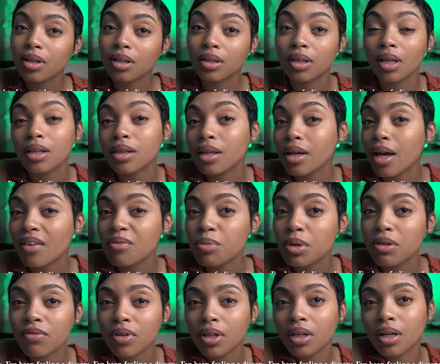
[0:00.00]
Lately, I've
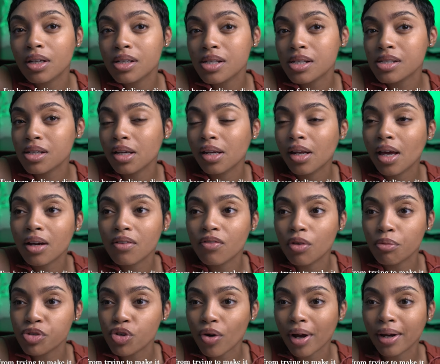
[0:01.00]
been feeling a disconnect
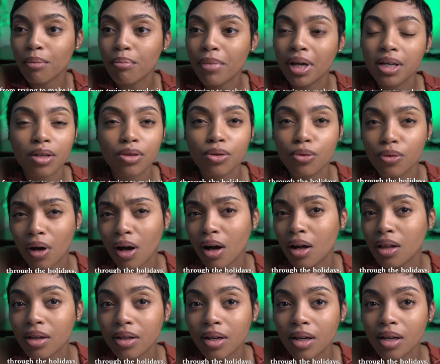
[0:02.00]
from trying to make it through the
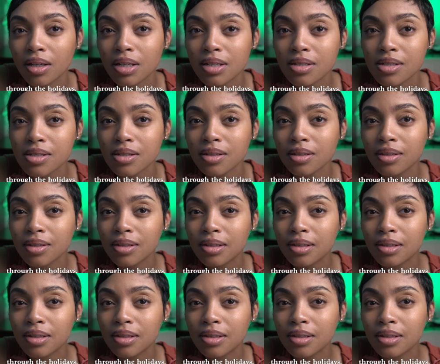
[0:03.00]
holidays.